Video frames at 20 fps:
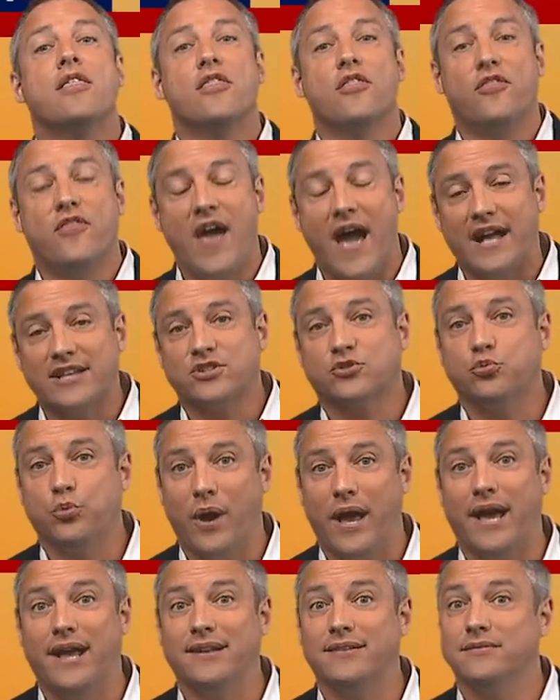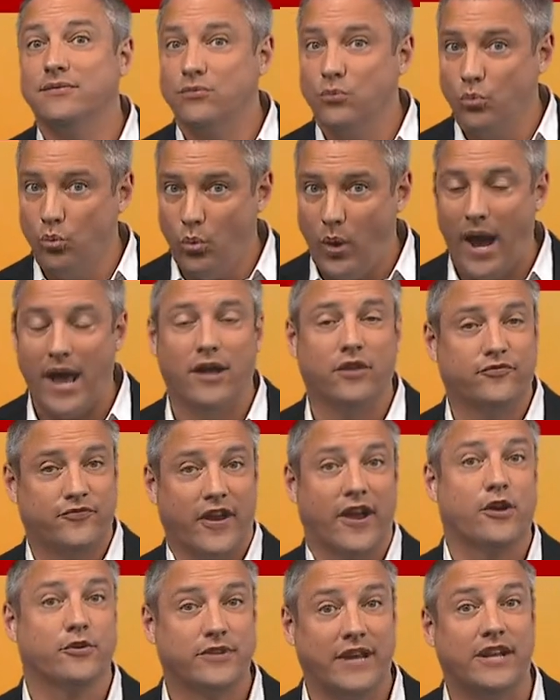that's when
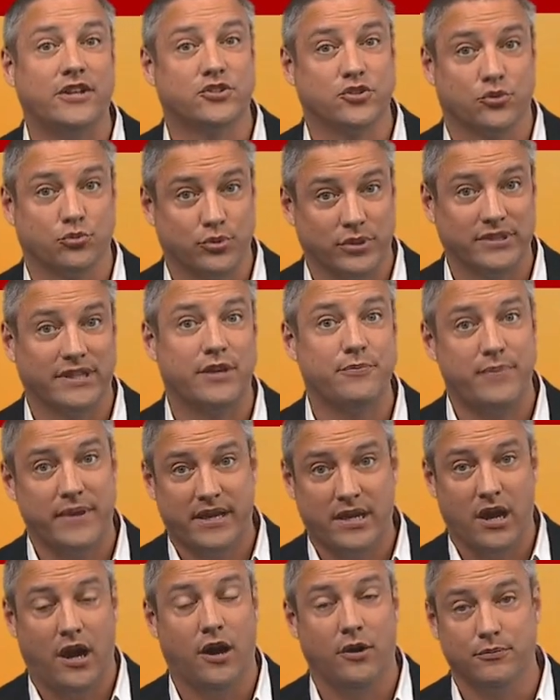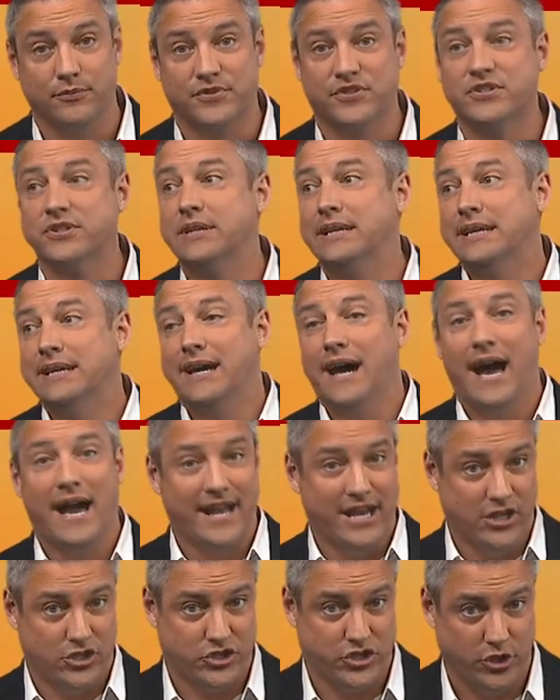wildfire danger really becomes an
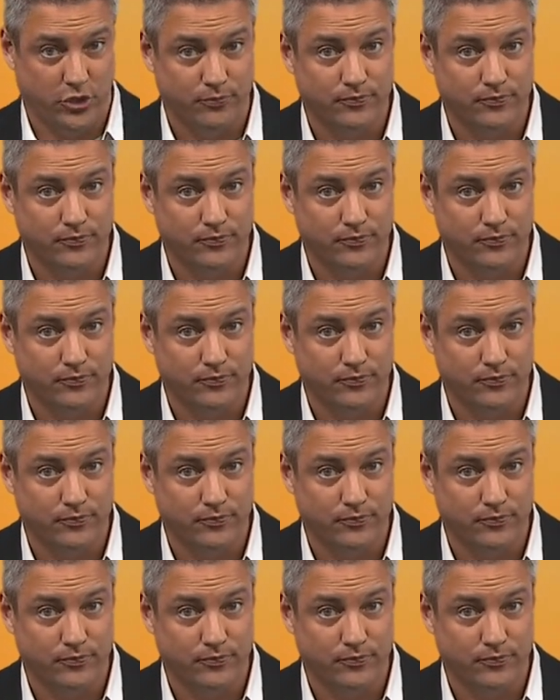issue.